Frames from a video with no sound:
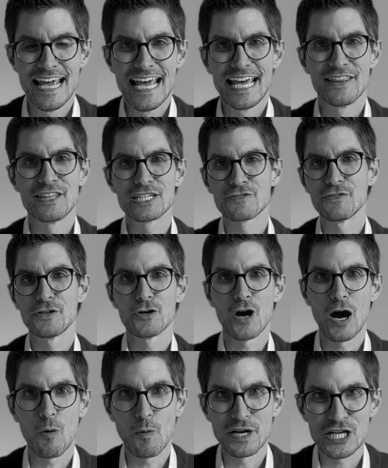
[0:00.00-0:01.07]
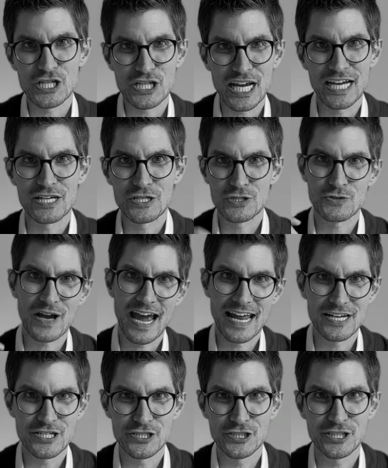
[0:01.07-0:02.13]
In this video, I want to share a
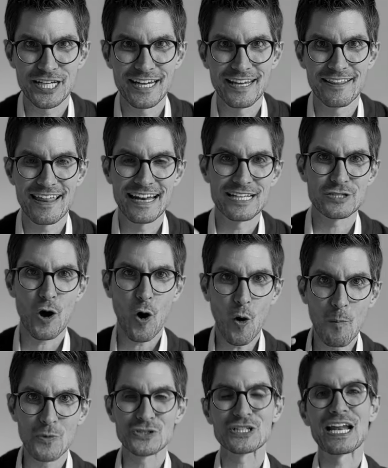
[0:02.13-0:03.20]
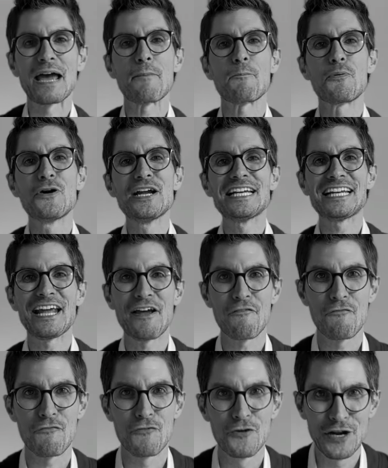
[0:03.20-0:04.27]
strategy that is almost like printing
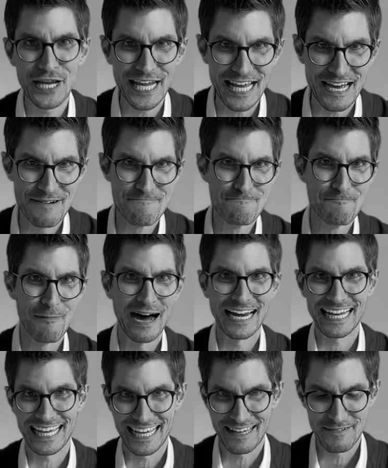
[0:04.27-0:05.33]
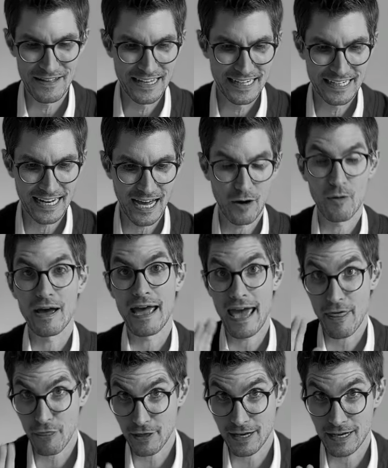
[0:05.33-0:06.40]
free money. Now,
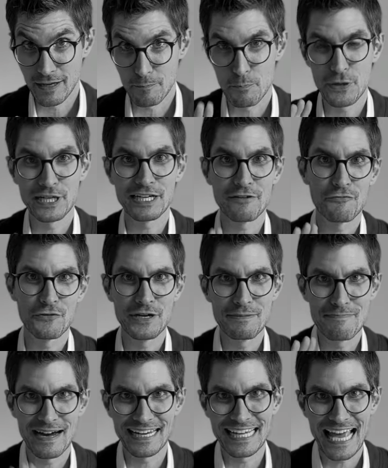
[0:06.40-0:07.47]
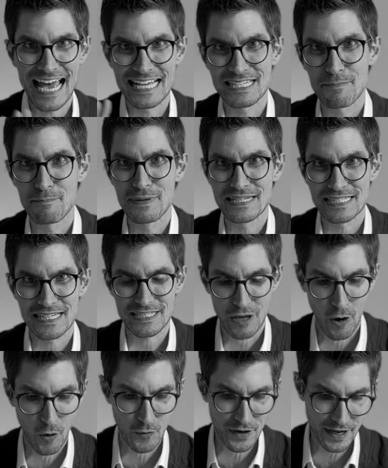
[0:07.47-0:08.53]
ethically, printing free money as a business
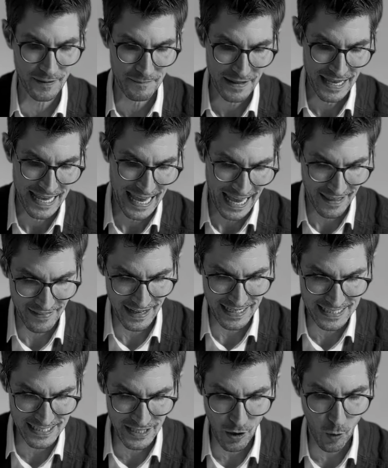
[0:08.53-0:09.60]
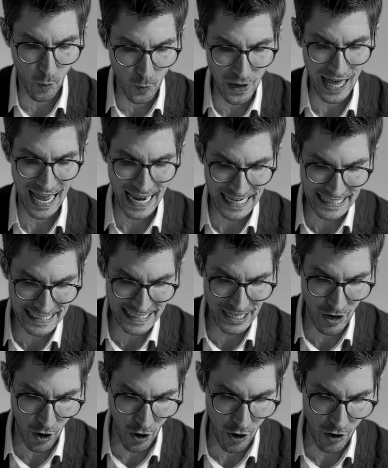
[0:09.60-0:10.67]
owner, and that is the whole
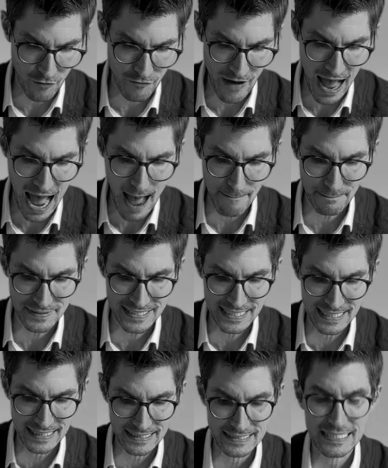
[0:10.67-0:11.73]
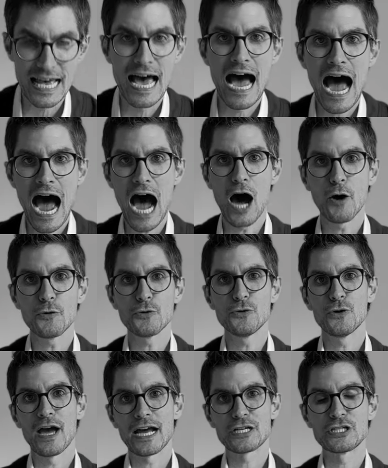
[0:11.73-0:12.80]
idea of upsells. How do
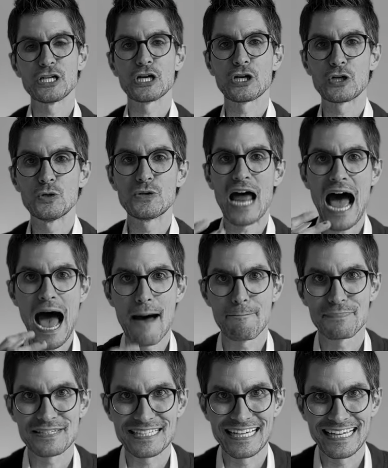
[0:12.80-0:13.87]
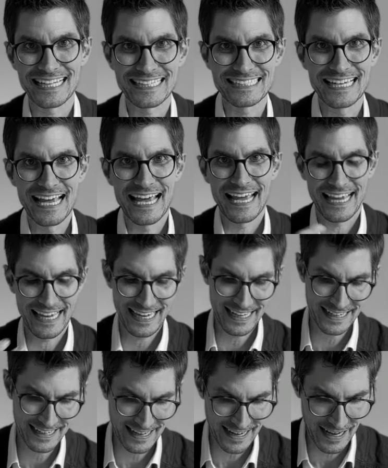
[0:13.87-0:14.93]
you actually include upsells
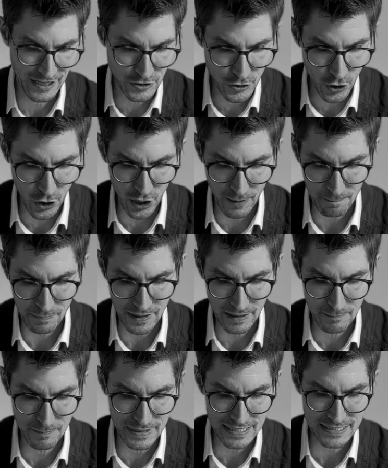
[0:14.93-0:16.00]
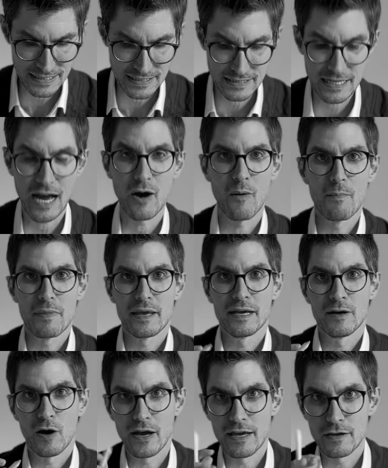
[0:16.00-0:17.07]
in your business? Now,
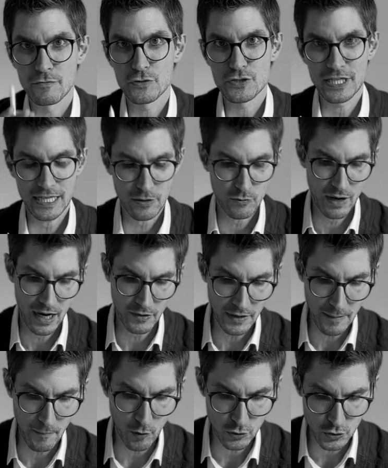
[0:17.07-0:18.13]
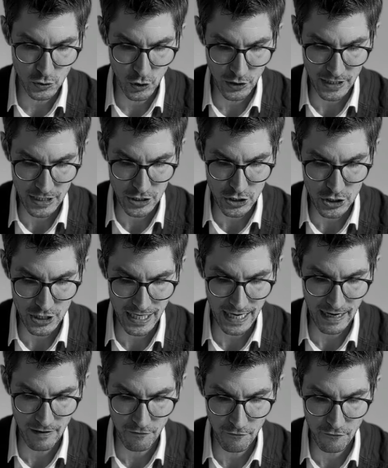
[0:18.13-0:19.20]
if you stick around, I'm also going to
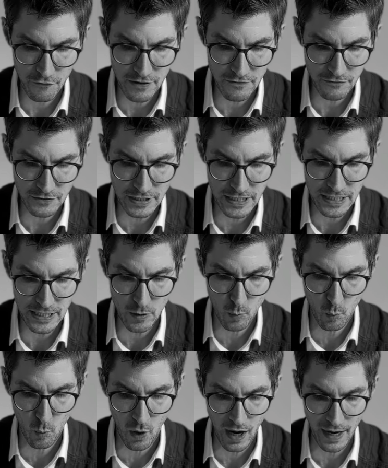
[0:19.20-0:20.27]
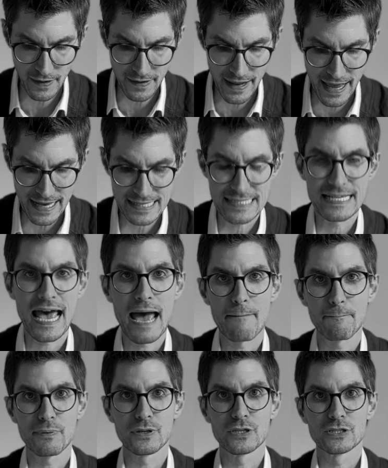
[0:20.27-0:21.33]
share 51
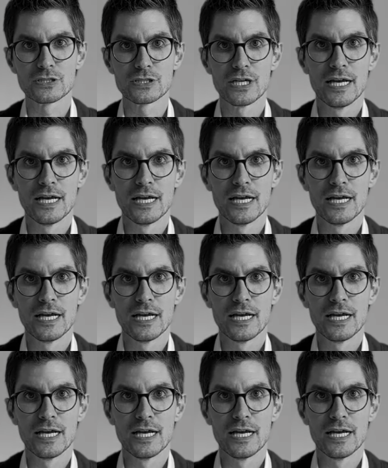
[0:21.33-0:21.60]
examples